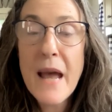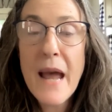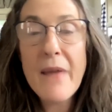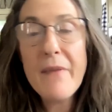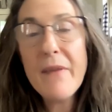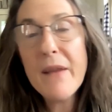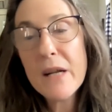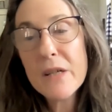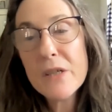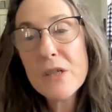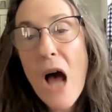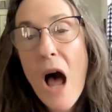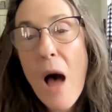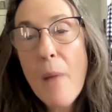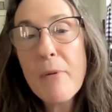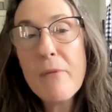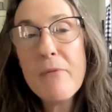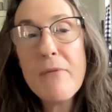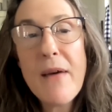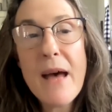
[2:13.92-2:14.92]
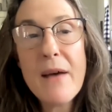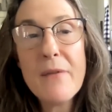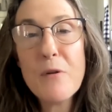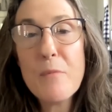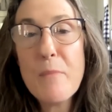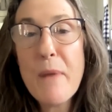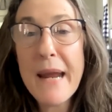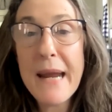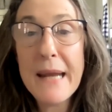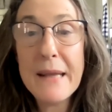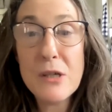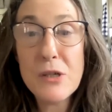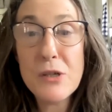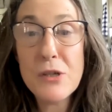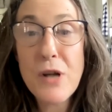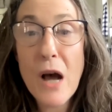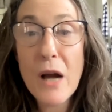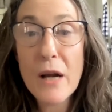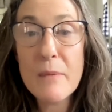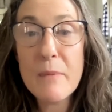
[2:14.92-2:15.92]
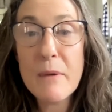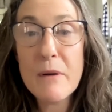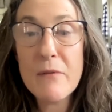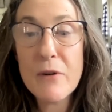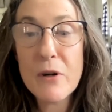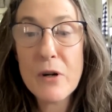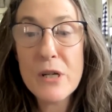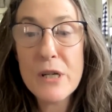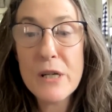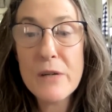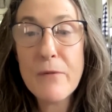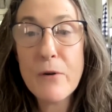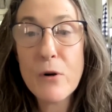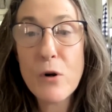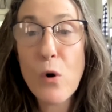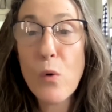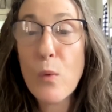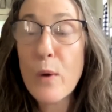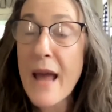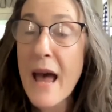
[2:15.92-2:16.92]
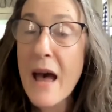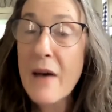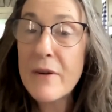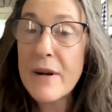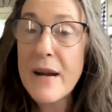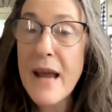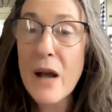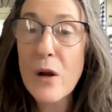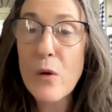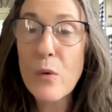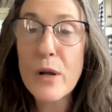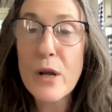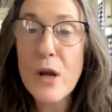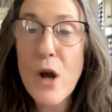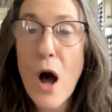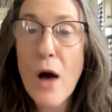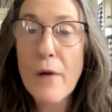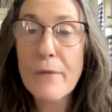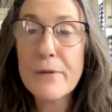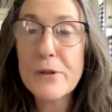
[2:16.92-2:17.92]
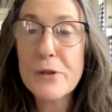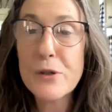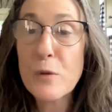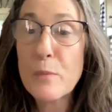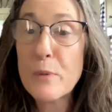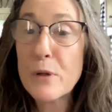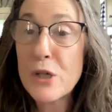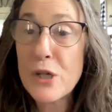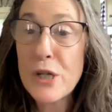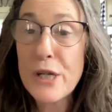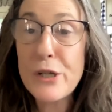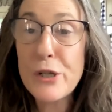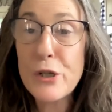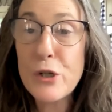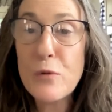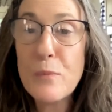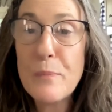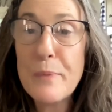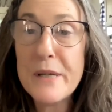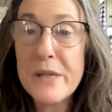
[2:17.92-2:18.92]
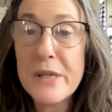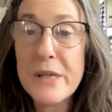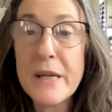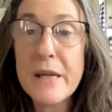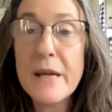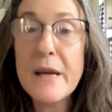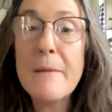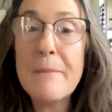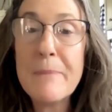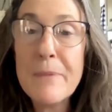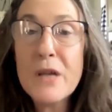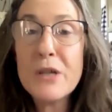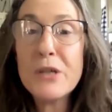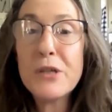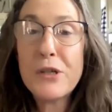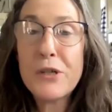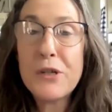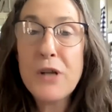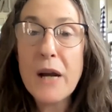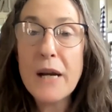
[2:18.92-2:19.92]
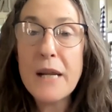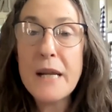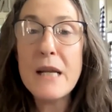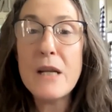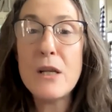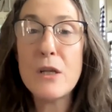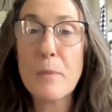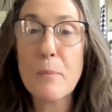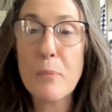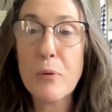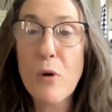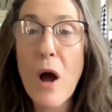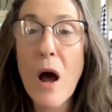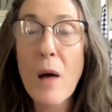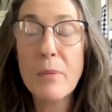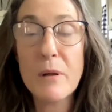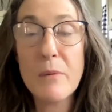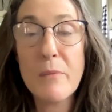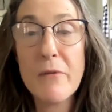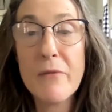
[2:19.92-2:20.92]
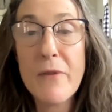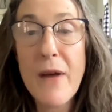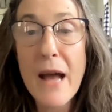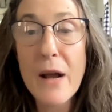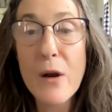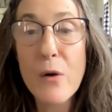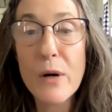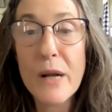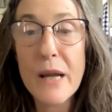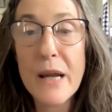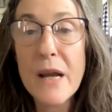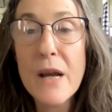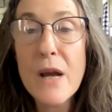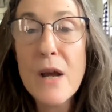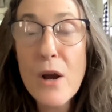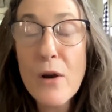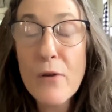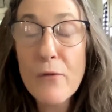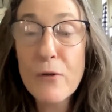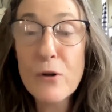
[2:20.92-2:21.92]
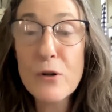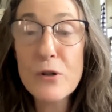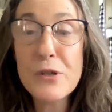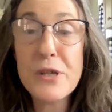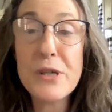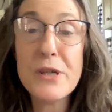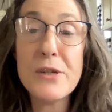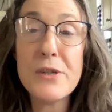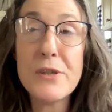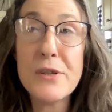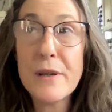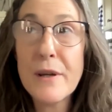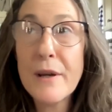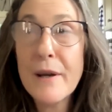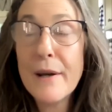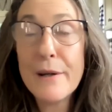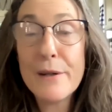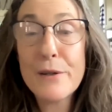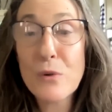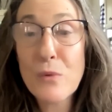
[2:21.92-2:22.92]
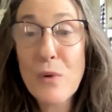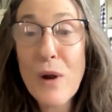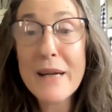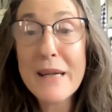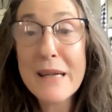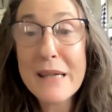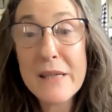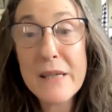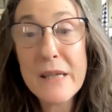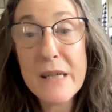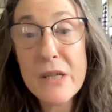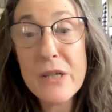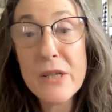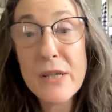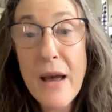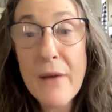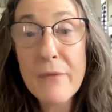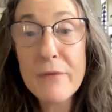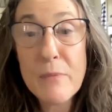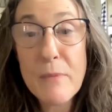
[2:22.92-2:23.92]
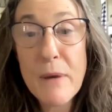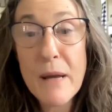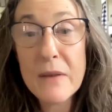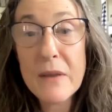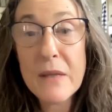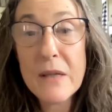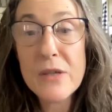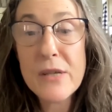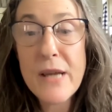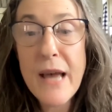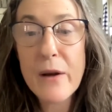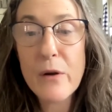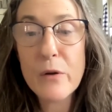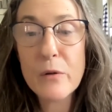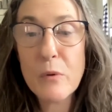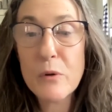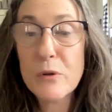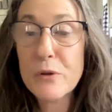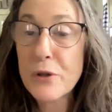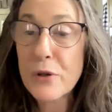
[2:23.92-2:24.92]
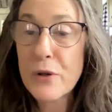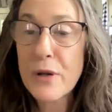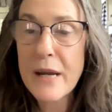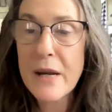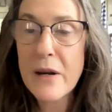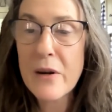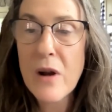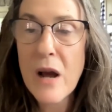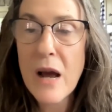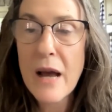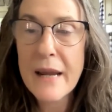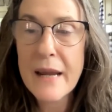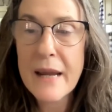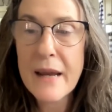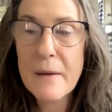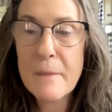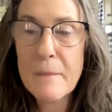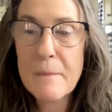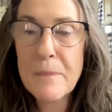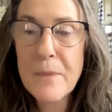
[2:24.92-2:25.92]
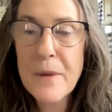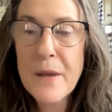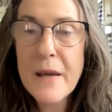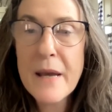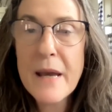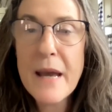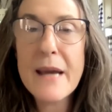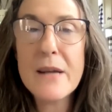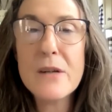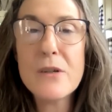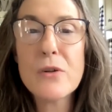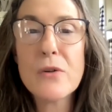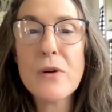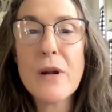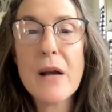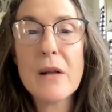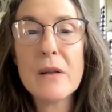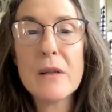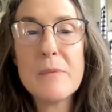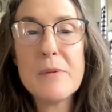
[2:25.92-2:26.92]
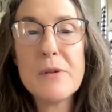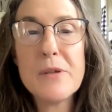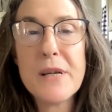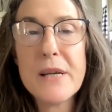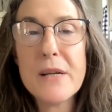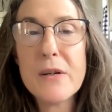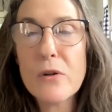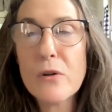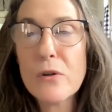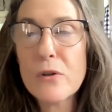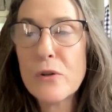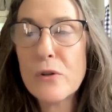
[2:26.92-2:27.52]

And then on top of that, they're making this document very difficult. We have an equity officer, but she's too busy studying the problem of equity versus directing city staff to make things equitable. So here I am, enter LMC in her